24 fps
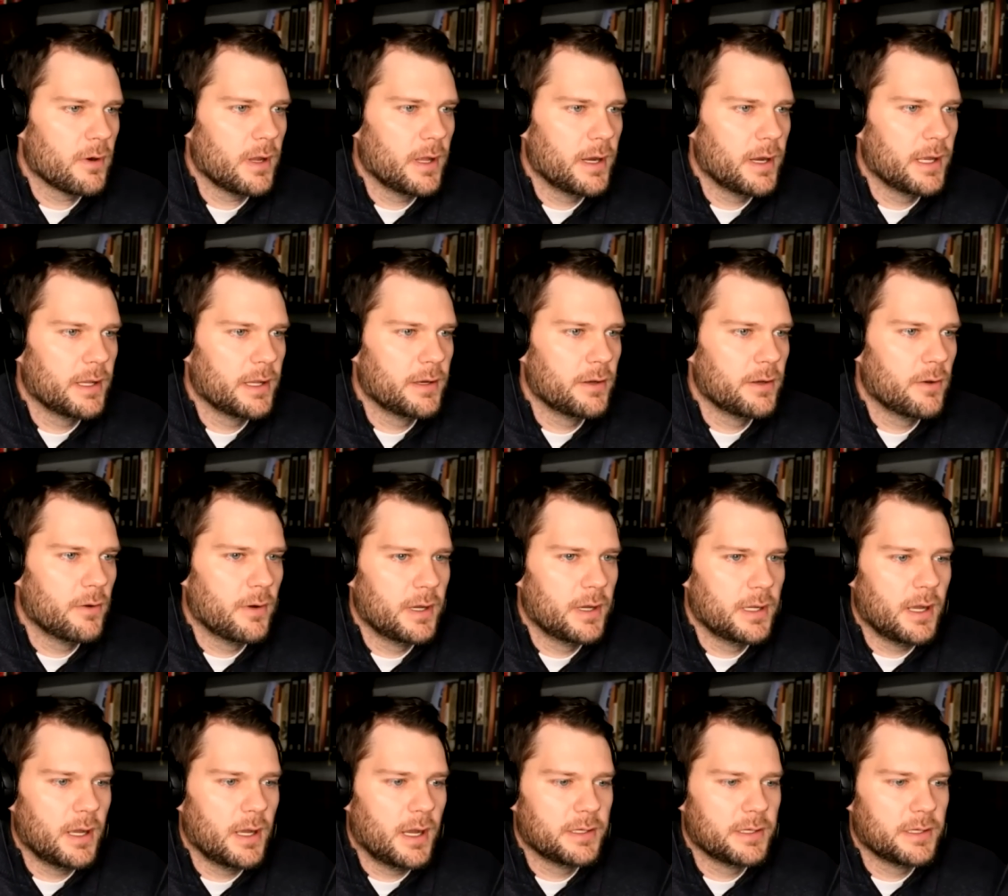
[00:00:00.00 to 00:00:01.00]
and I know
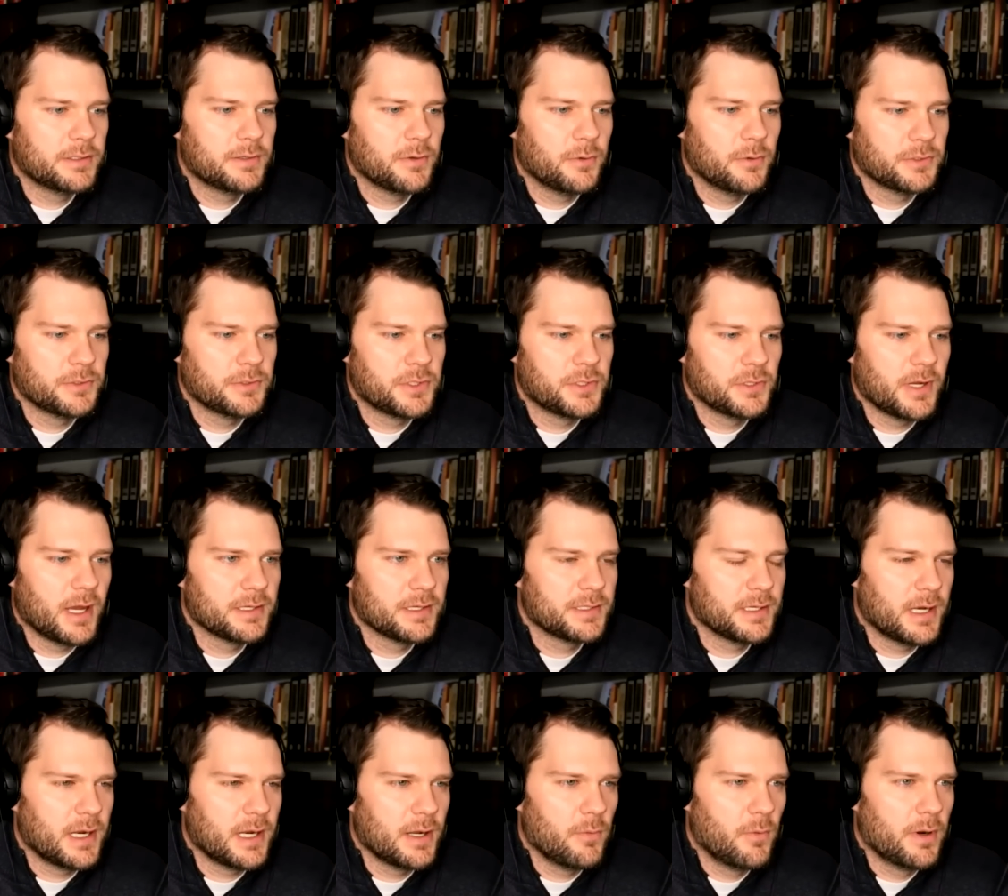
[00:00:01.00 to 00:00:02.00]
I I told you guys
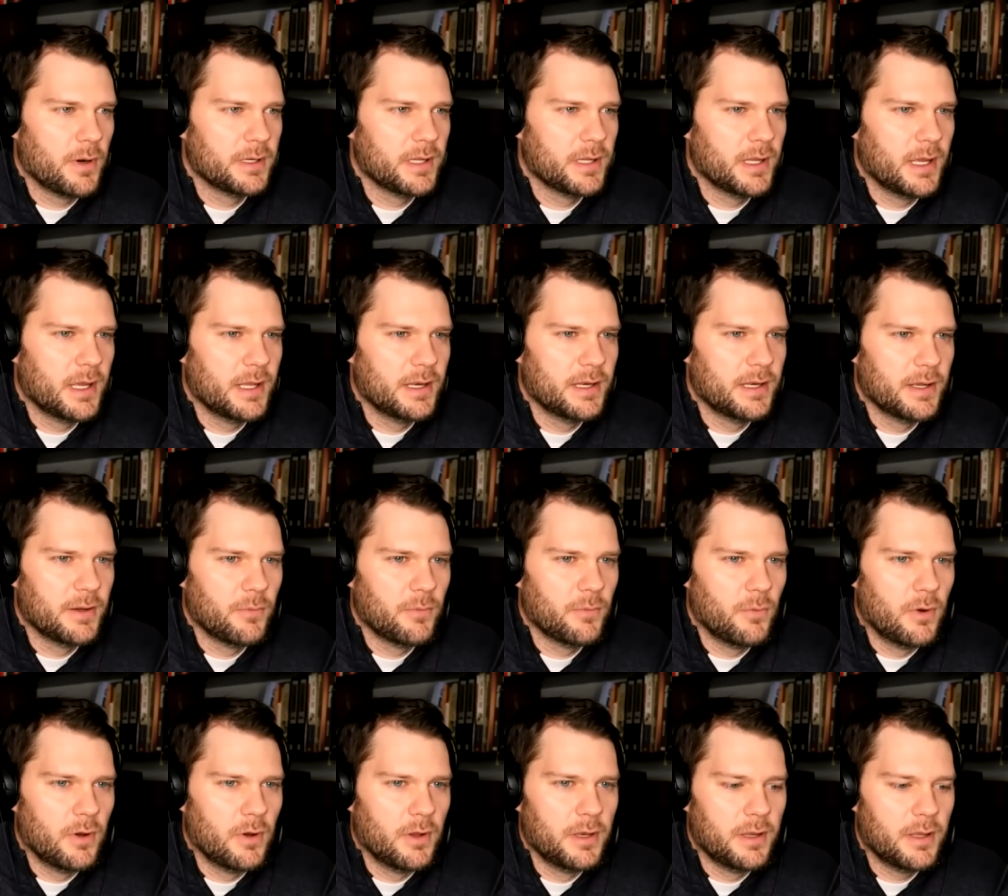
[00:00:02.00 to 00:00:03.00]
that I wanted to end at
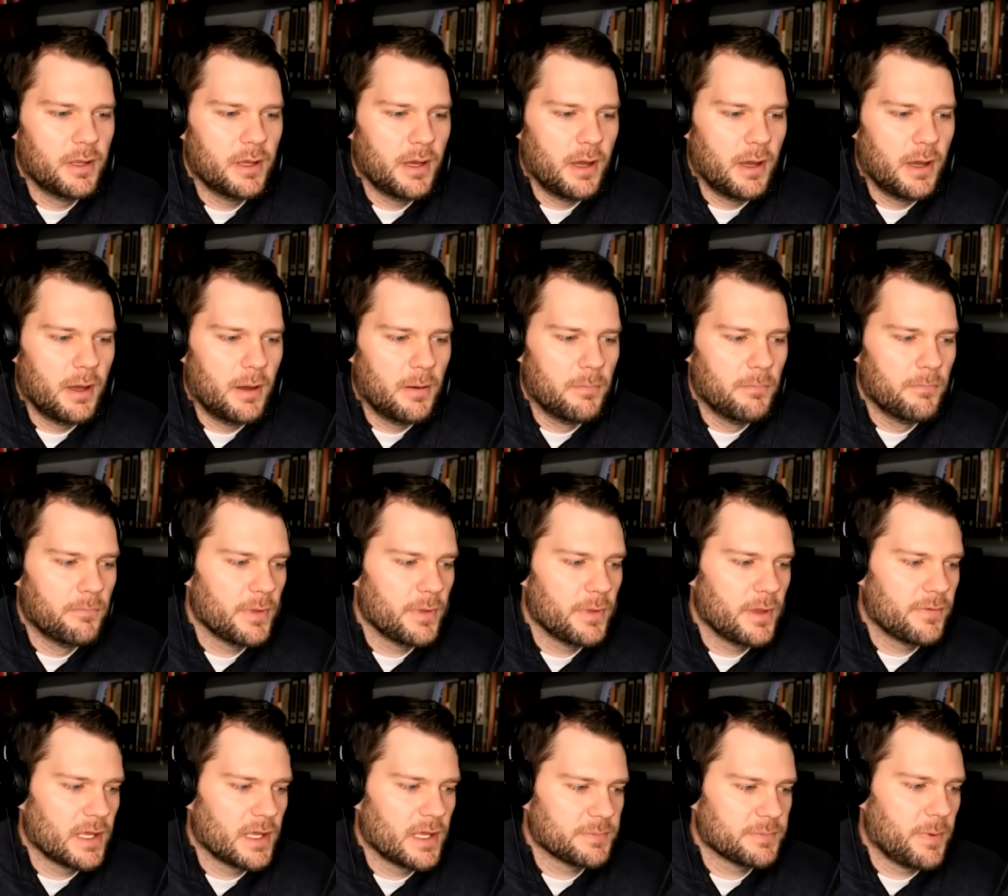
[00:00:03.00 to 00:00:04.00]
one, um,
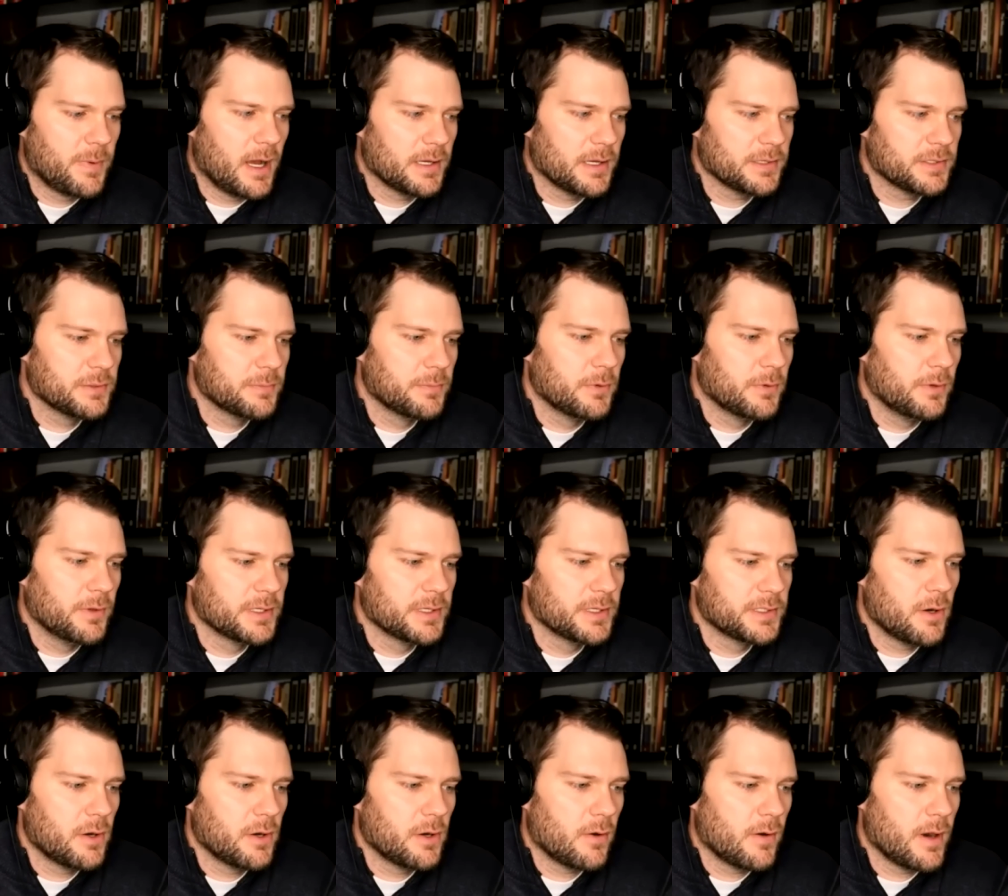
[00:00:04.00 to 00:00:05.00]
if that's possible.
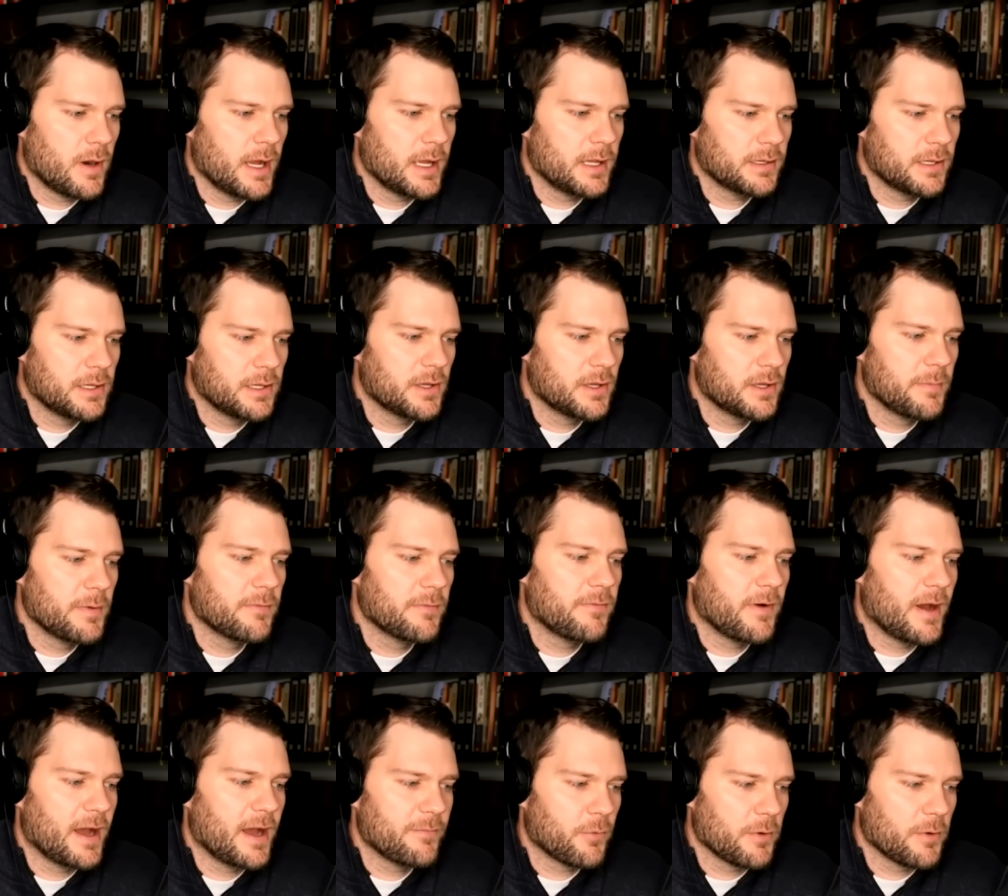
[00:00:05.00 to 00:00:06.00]
Is it all right? Could you give me
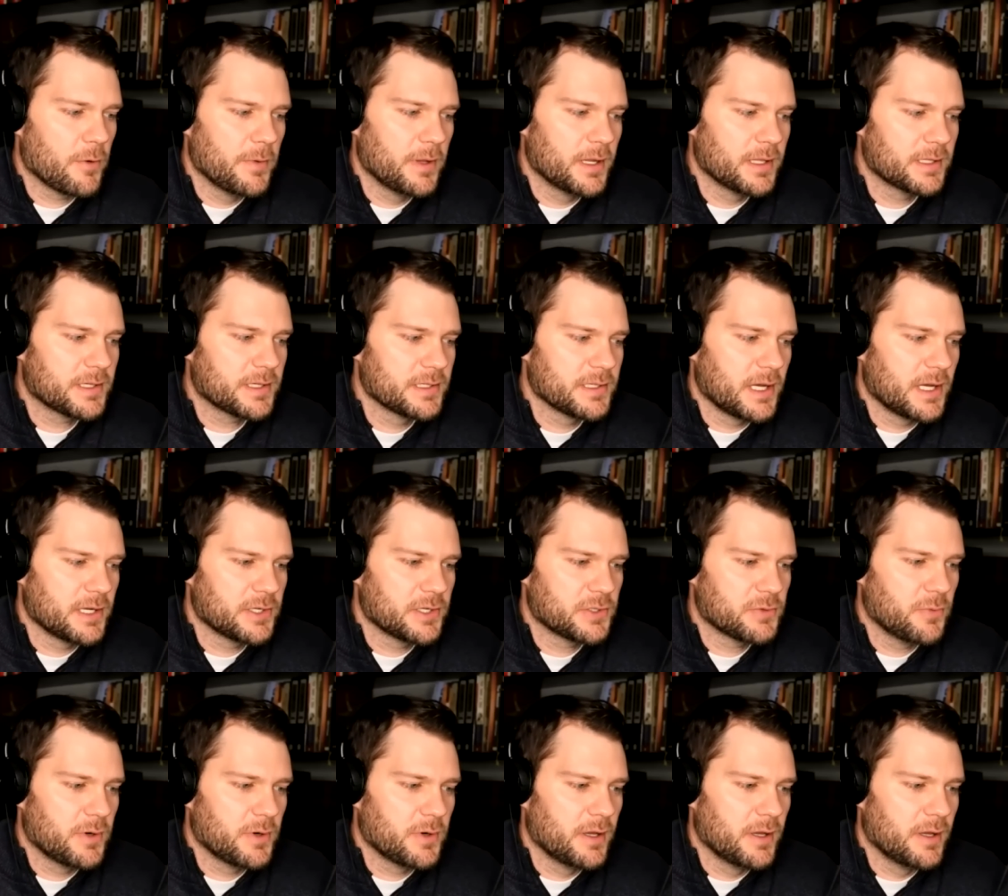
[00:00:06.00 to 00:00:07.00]
five more minutes? Because I just
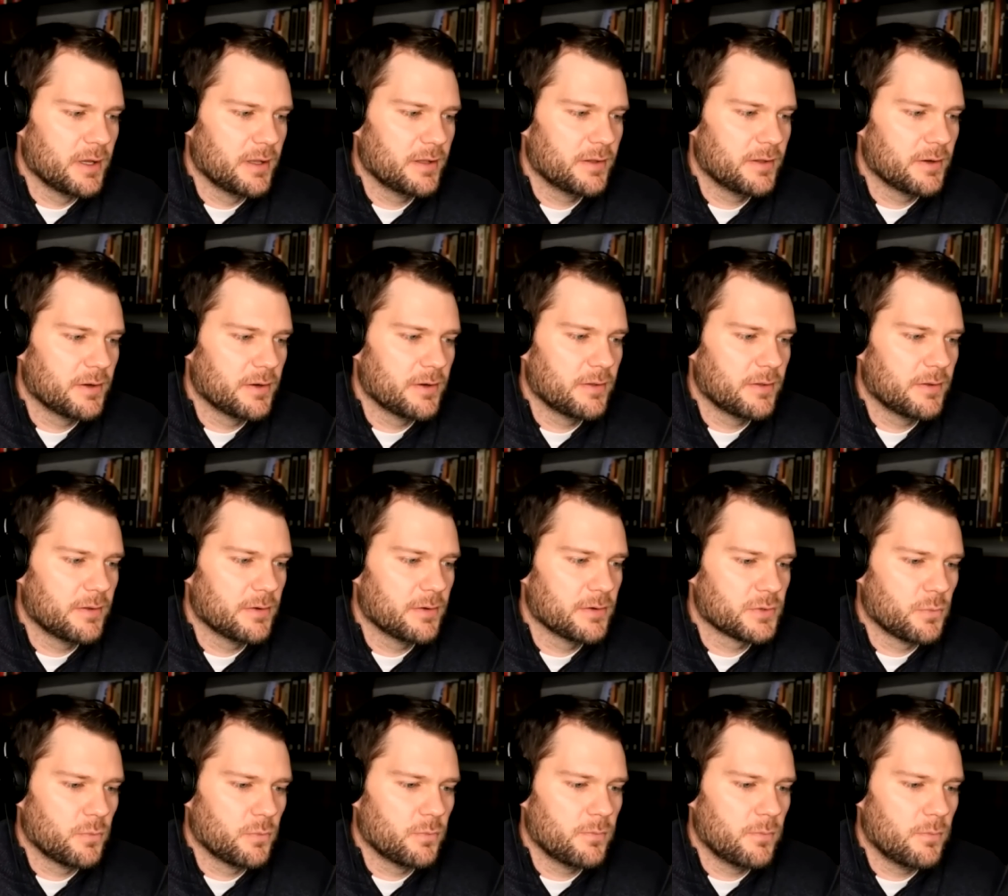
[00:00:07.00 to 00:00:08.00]
want to there there's
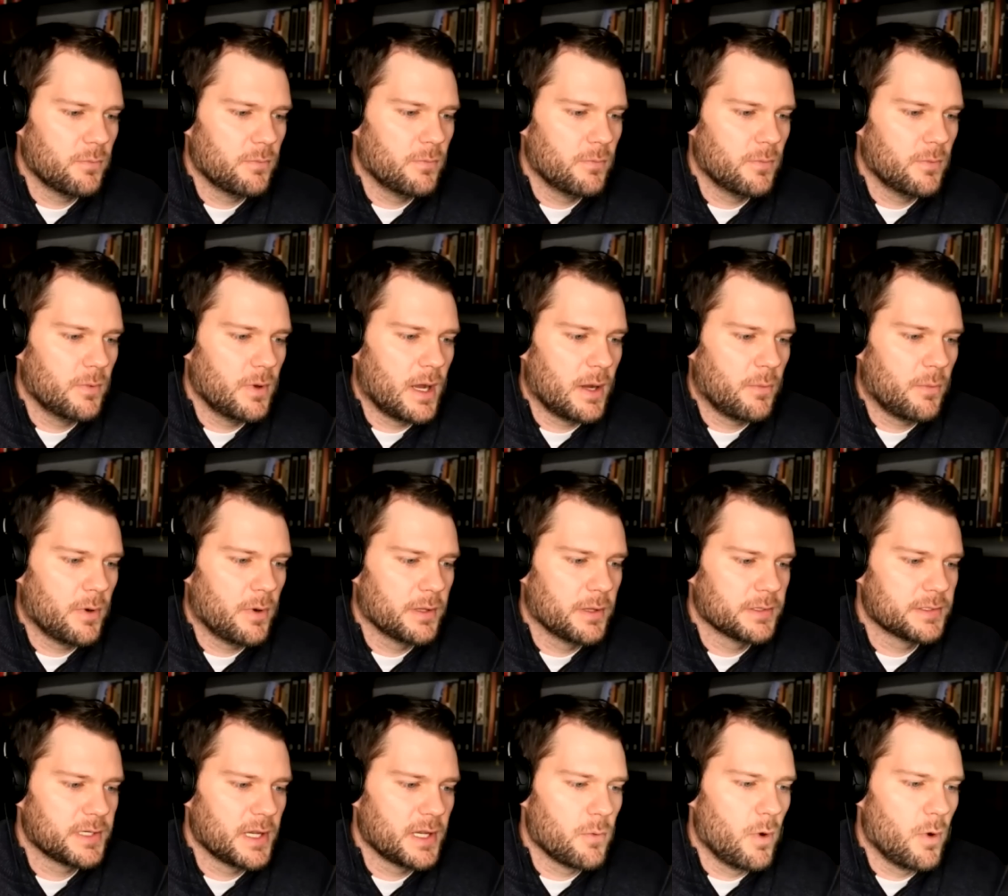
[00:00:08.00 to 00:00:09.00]
I want to
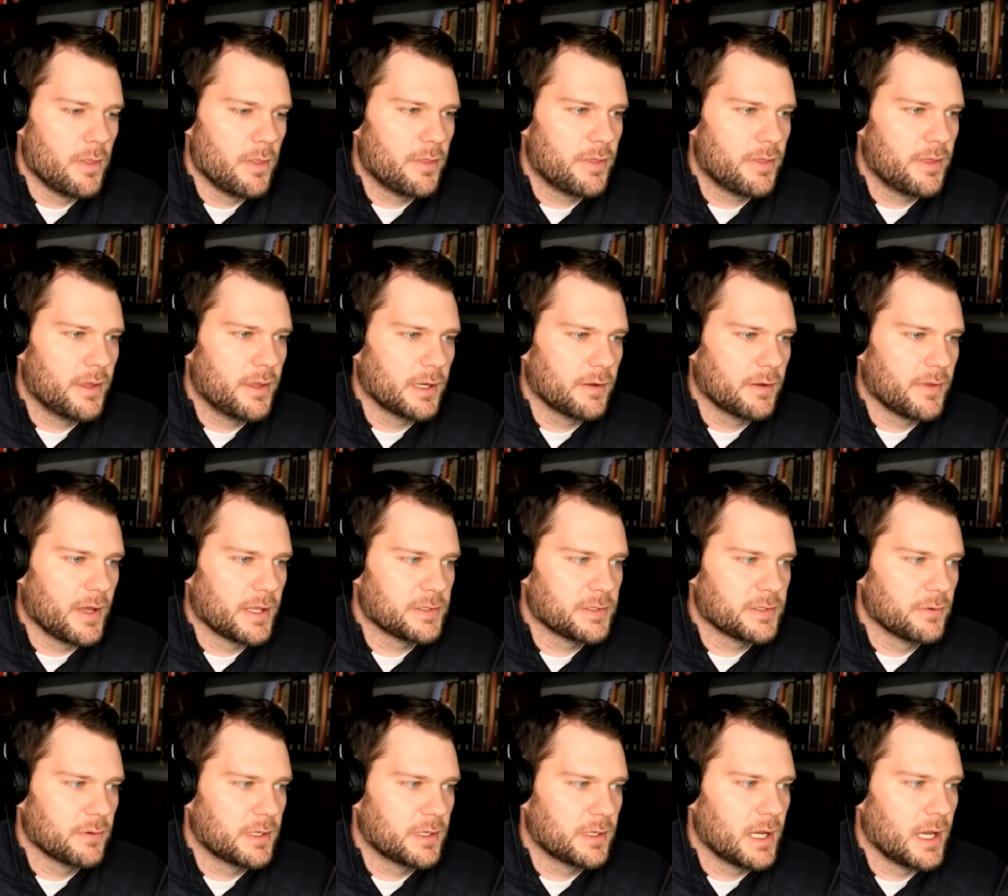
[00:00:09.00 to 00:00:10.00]
say one thing, if that's
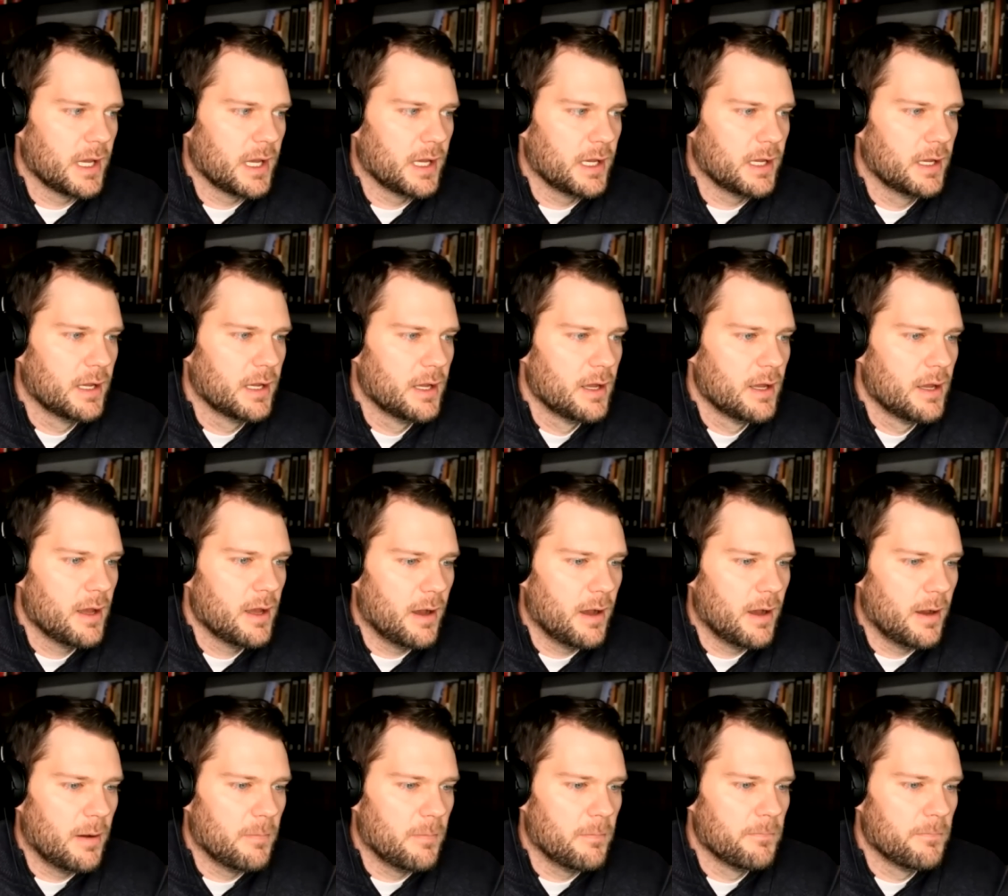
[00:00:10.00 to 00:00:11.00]
okay.
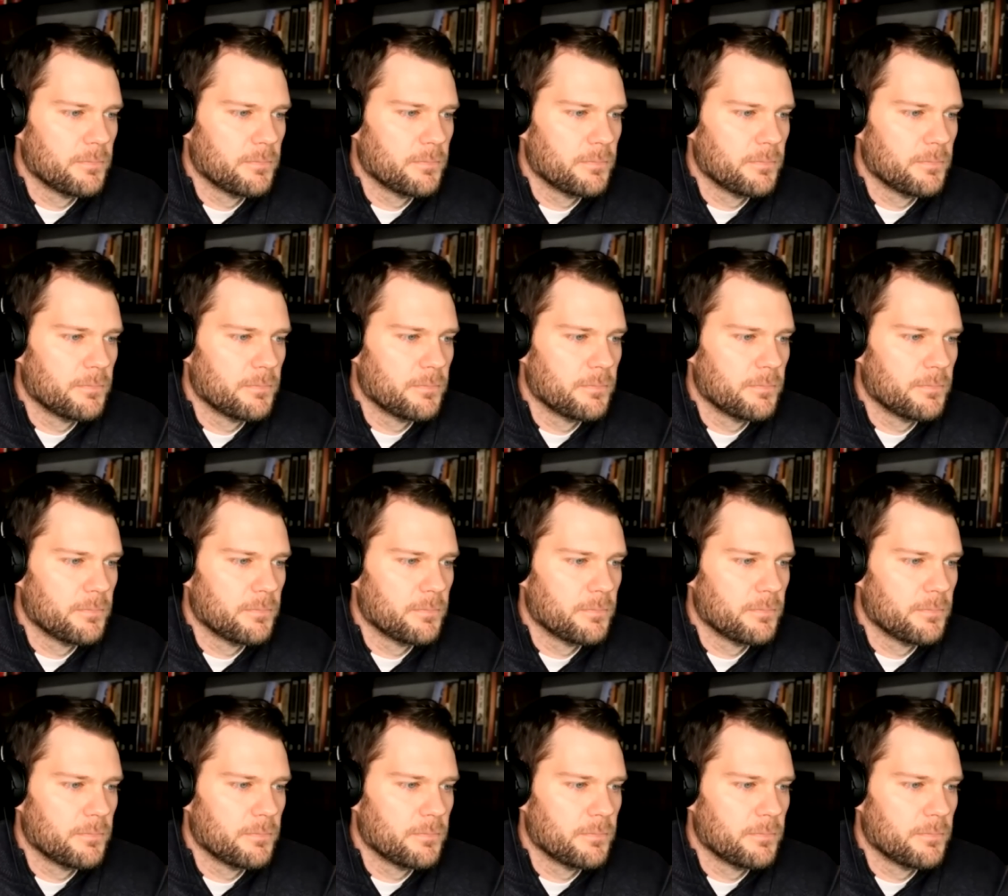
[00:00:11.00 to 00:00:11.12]
Um,